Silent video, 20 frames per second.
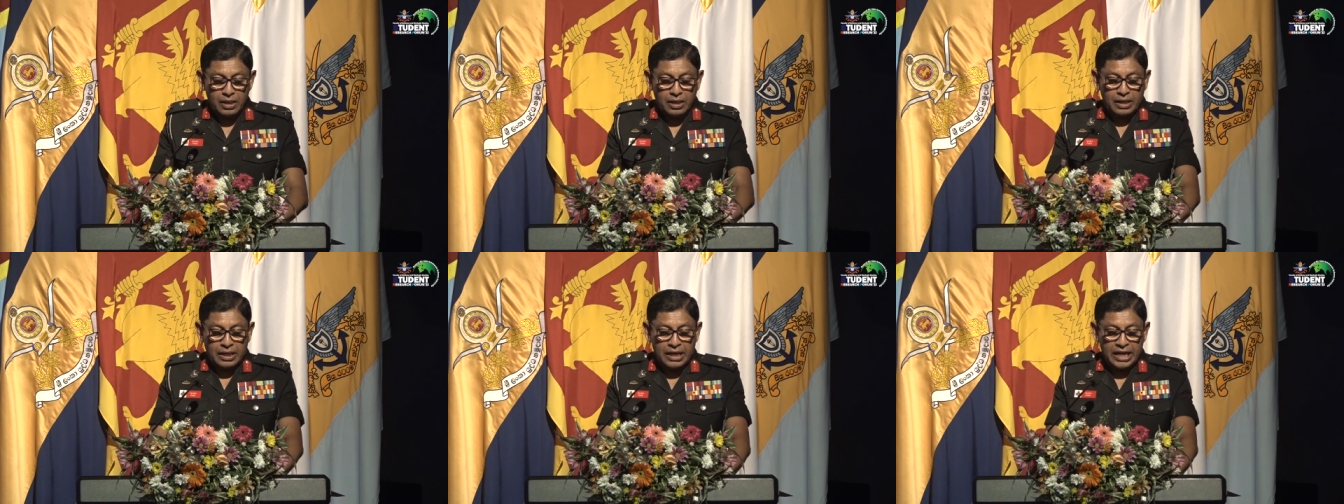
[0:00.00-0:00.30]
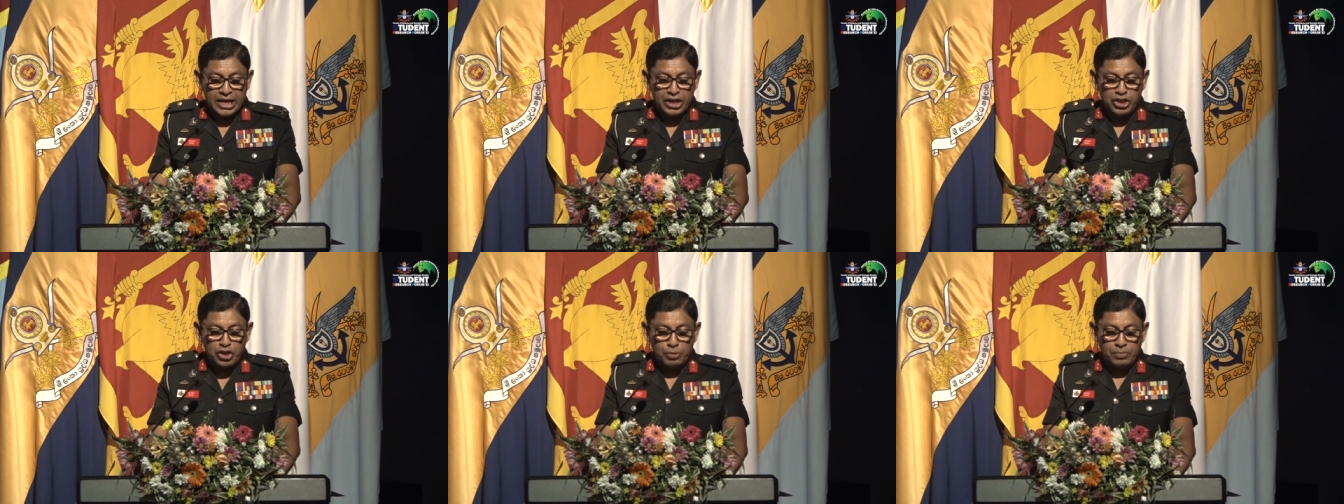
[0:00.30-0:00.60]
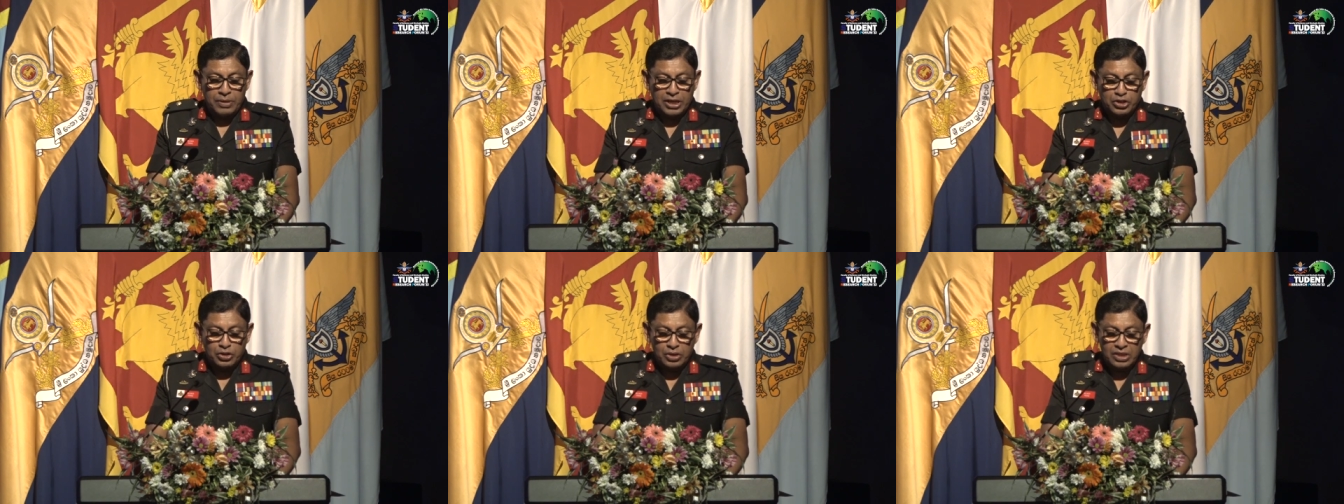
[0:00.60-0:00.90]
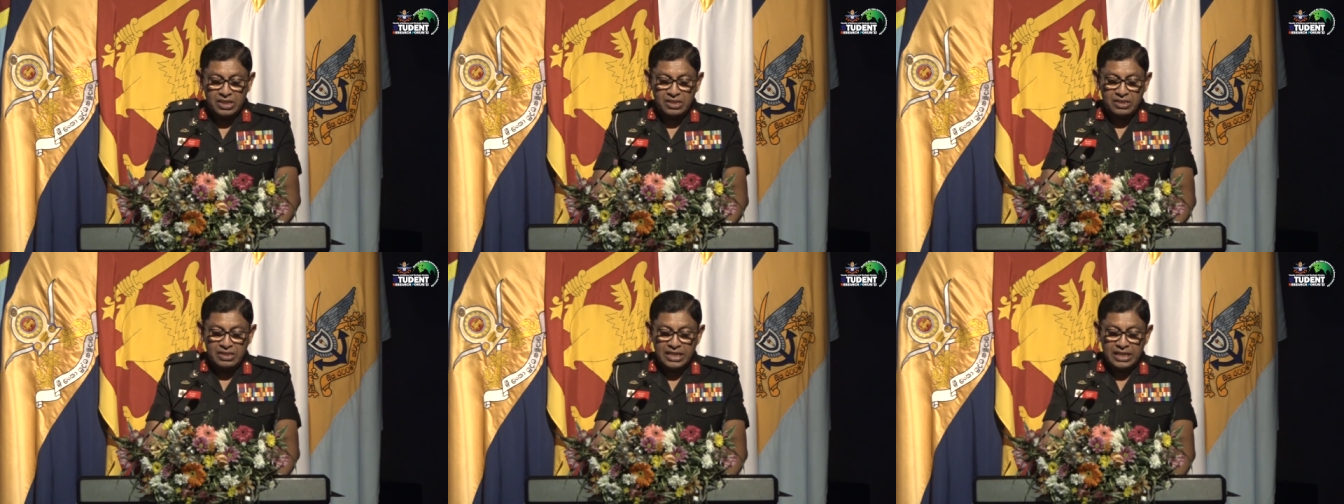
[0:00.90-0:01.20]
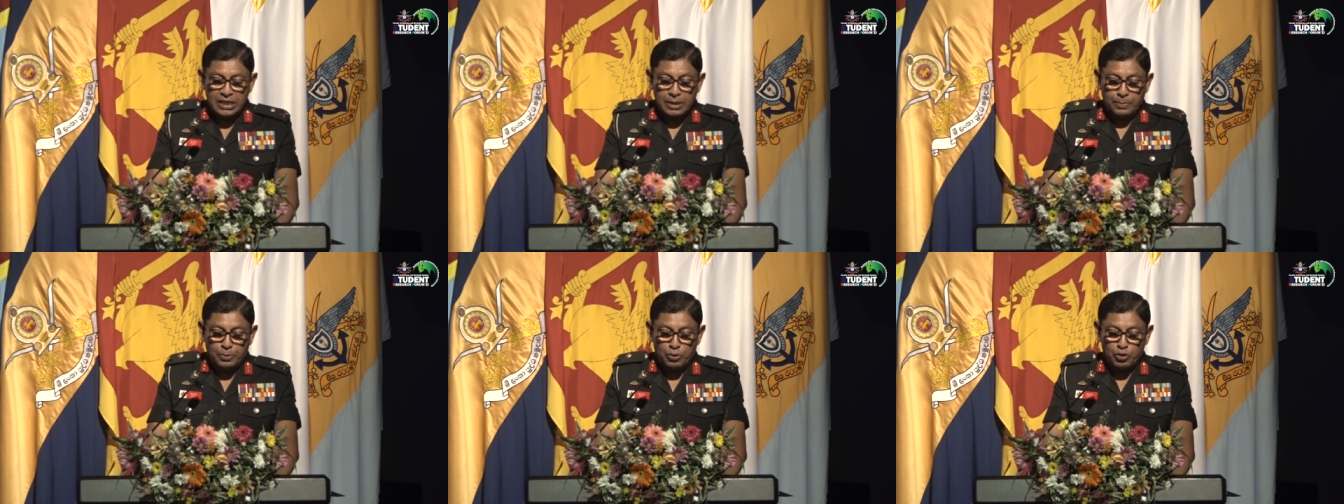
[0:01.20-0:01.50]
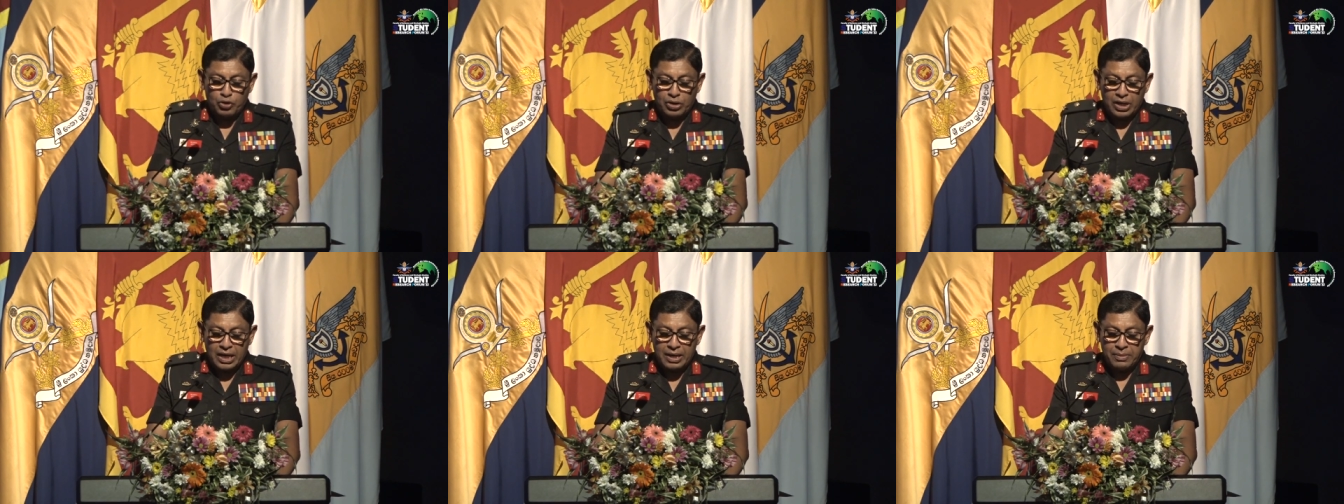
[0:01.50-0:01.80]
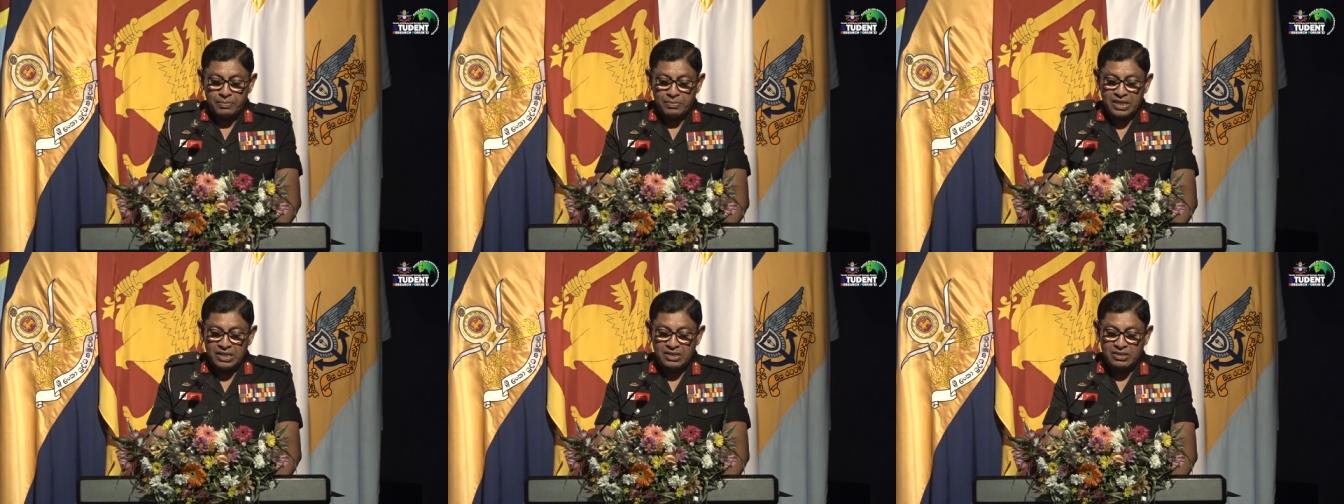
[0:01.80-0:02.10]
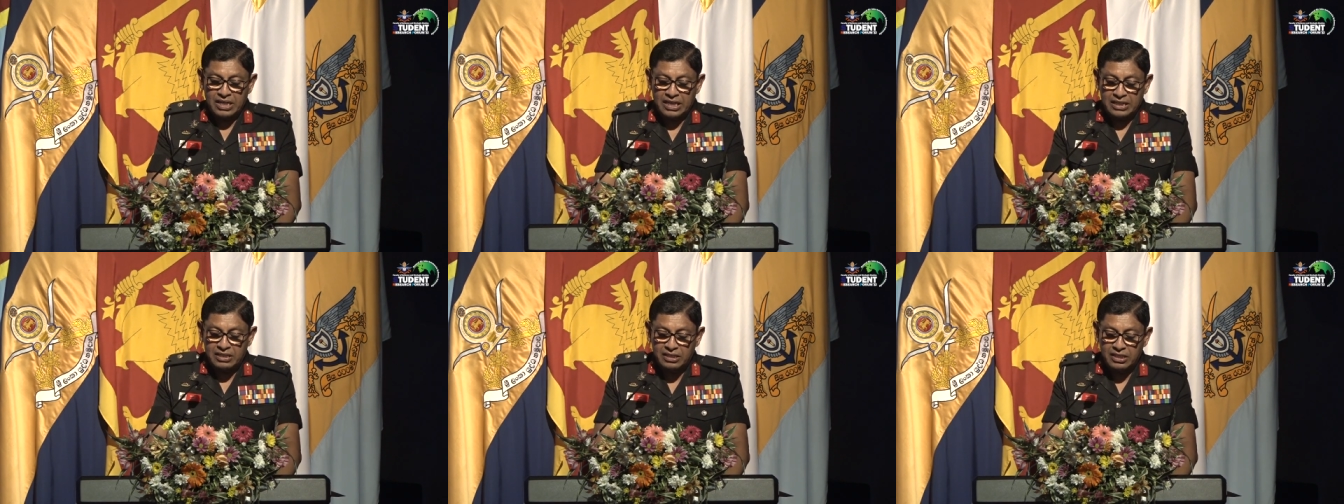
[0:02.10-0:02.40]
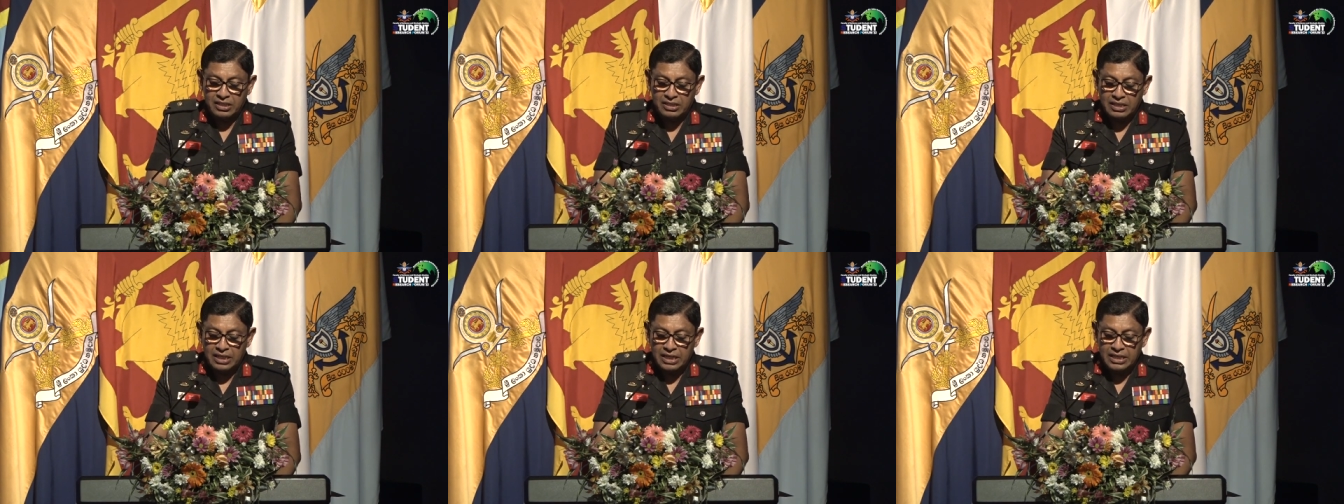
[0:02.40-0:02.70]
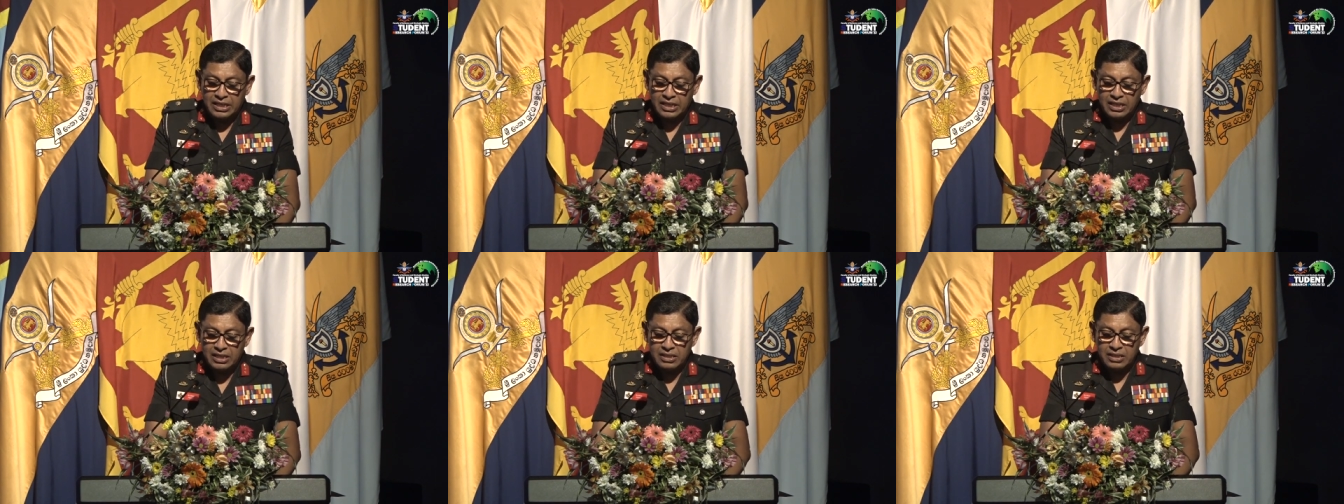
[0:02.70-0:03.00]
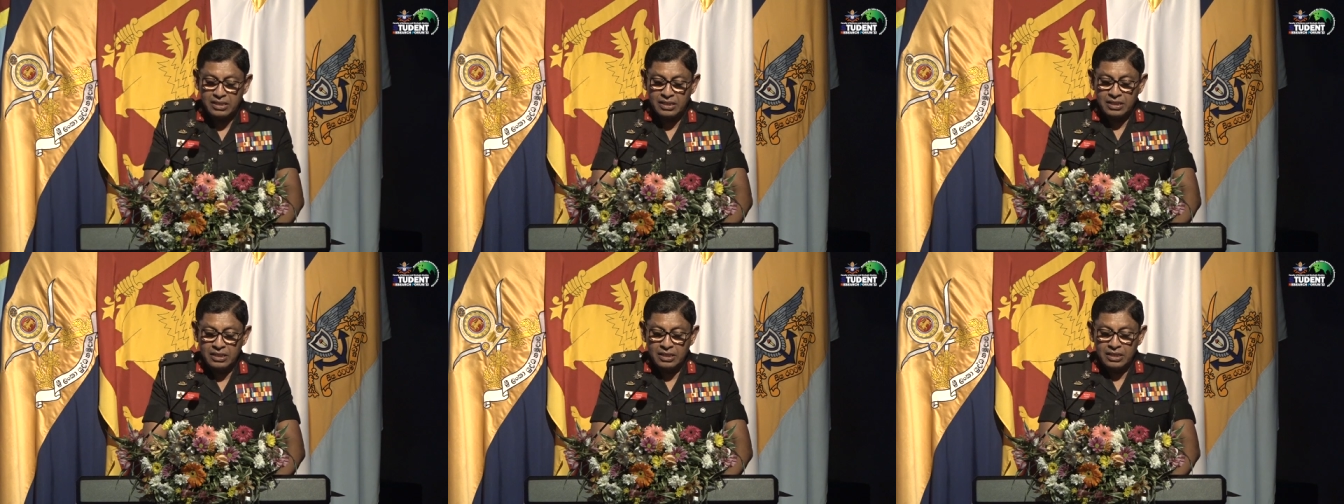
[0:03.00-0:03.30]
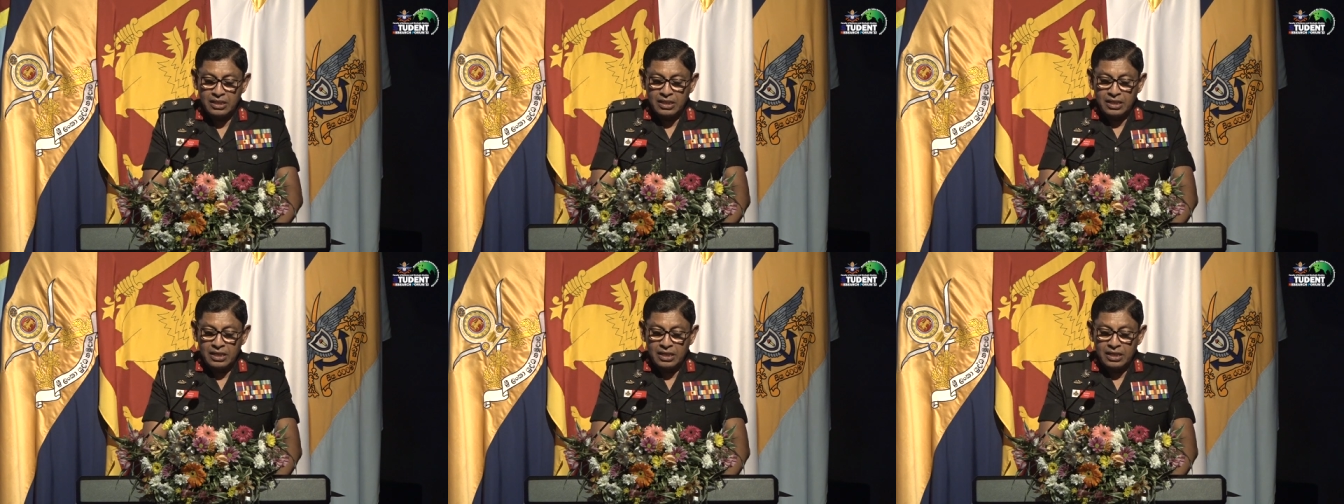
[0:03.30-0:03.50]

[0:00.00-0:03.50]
KDU Bachelor's Degree Program in Strategic Studies